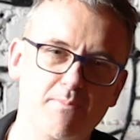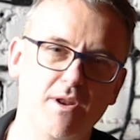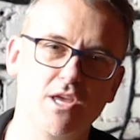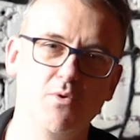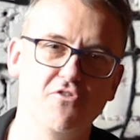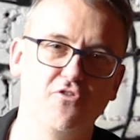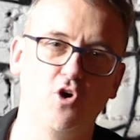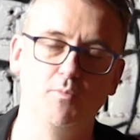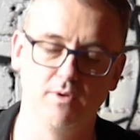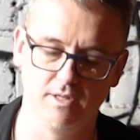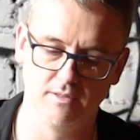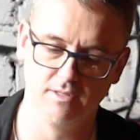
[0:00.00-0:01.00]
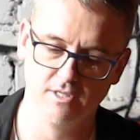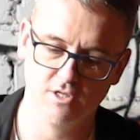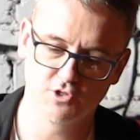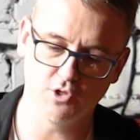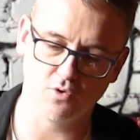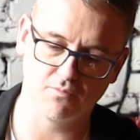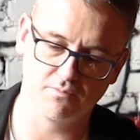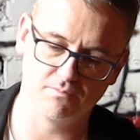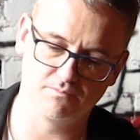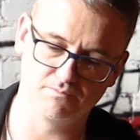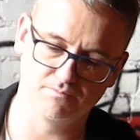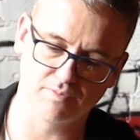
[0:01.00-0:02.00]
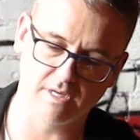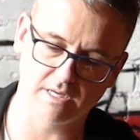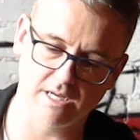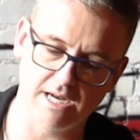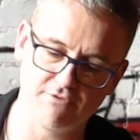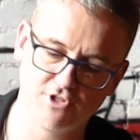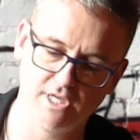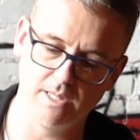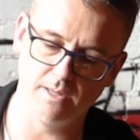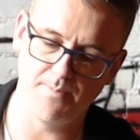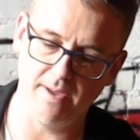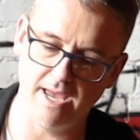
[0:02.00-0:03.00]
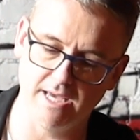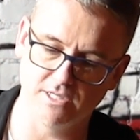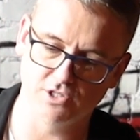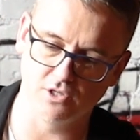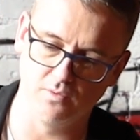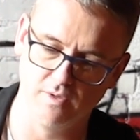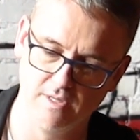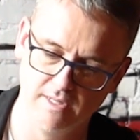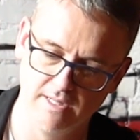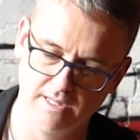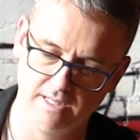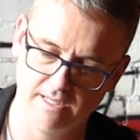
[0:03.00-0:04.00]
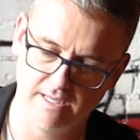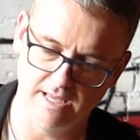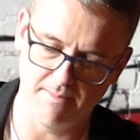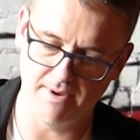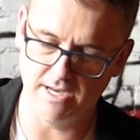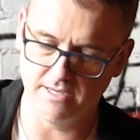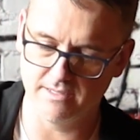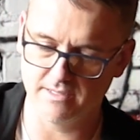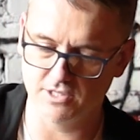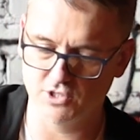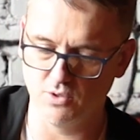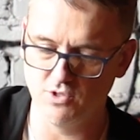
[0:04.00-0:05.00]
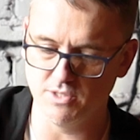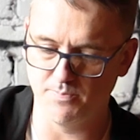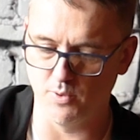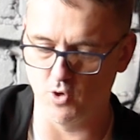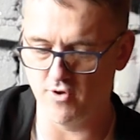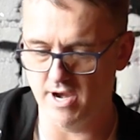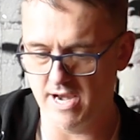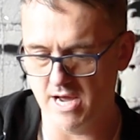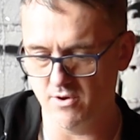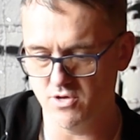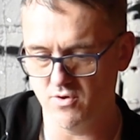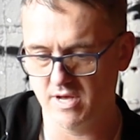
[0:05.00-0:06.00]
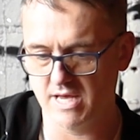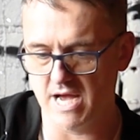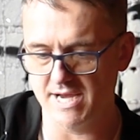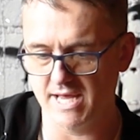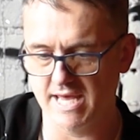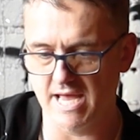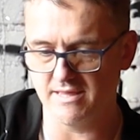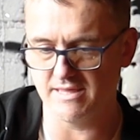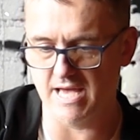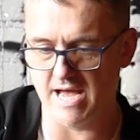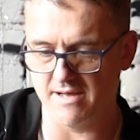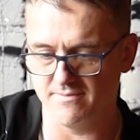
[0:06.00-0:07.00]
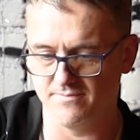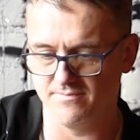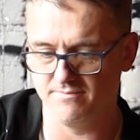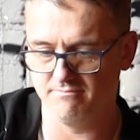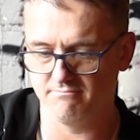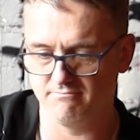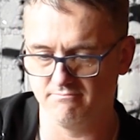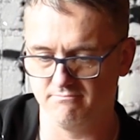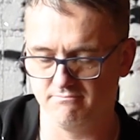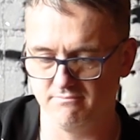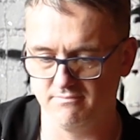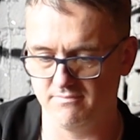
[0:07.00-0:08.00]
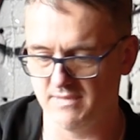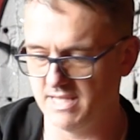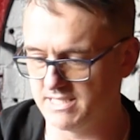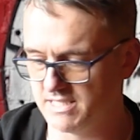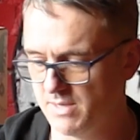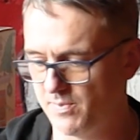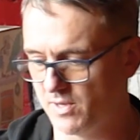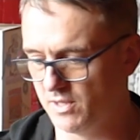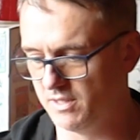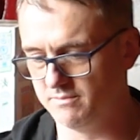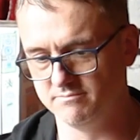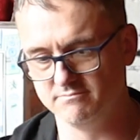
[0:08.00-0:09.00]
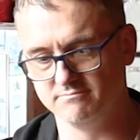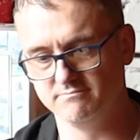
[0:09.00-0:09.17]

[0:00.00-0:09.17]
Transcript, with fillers: a bit of uniformal sort of clarity in the beer. So, I mean, as soon as you're pouring it now, you kind of get that. It's a typical